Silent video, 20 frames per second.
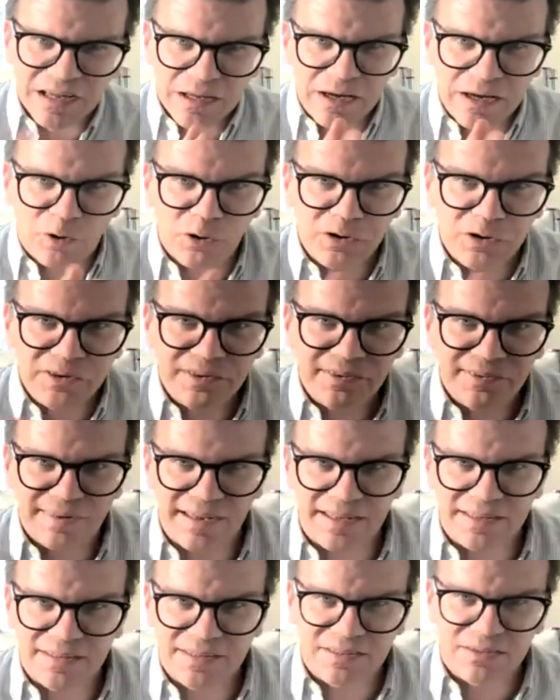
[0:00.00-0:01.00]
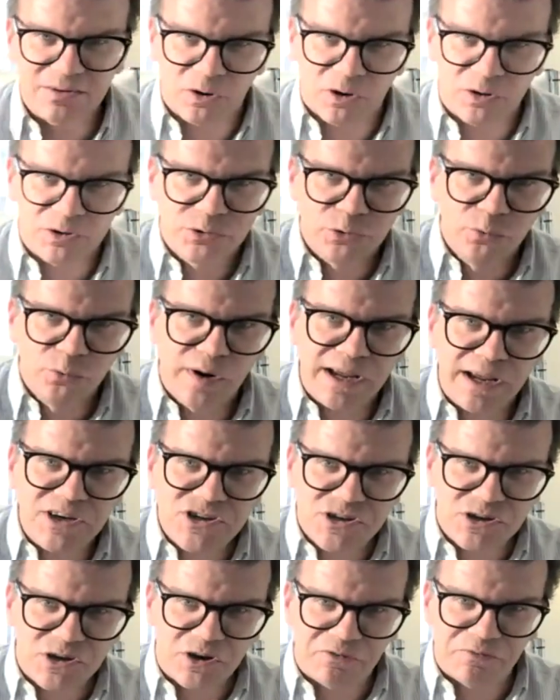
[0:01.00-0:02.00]
onset or
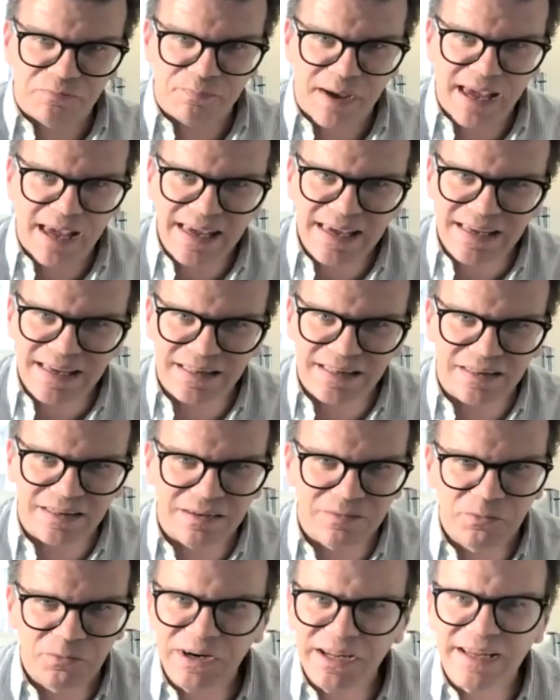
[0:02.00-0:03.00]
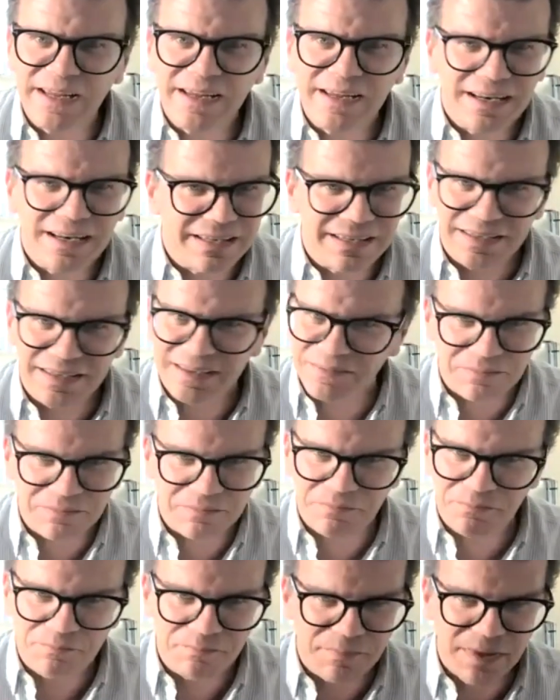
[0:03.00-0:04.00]
duration of pain really
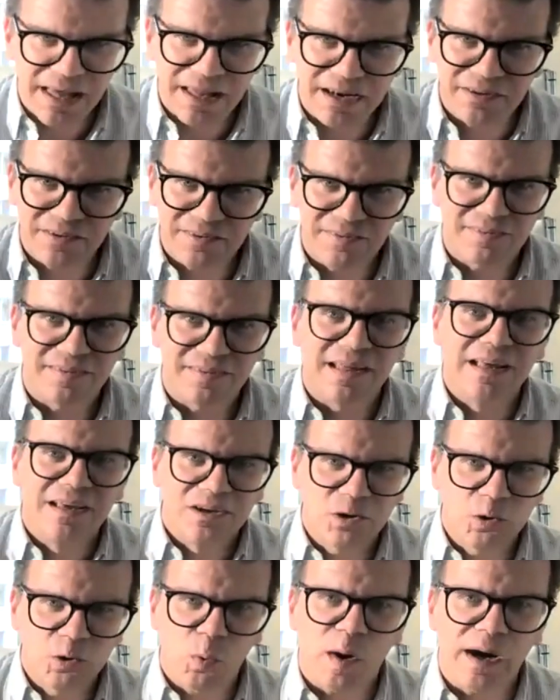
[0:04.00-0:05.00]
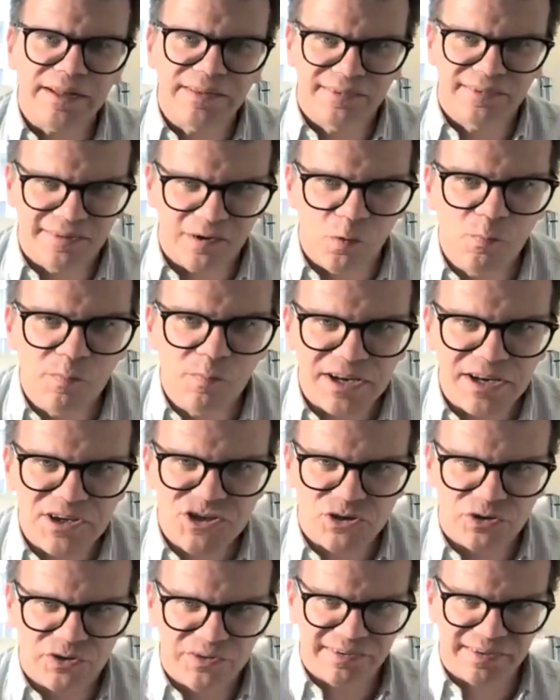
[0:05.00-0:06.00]
matters quite so much
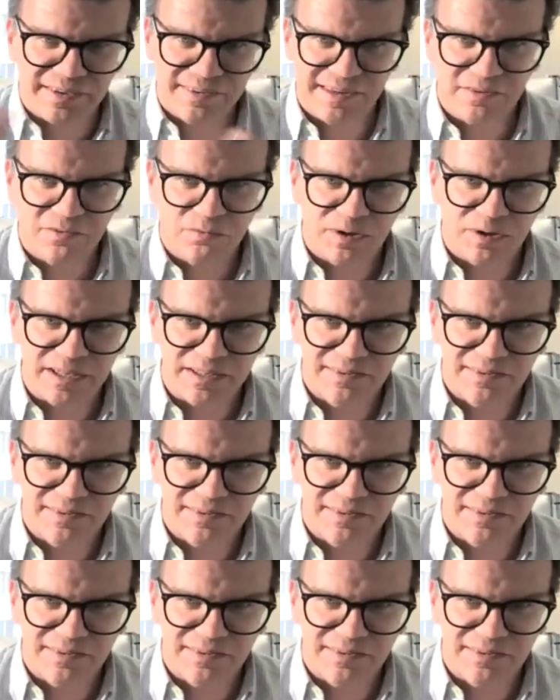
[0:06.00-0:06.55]
on success rate.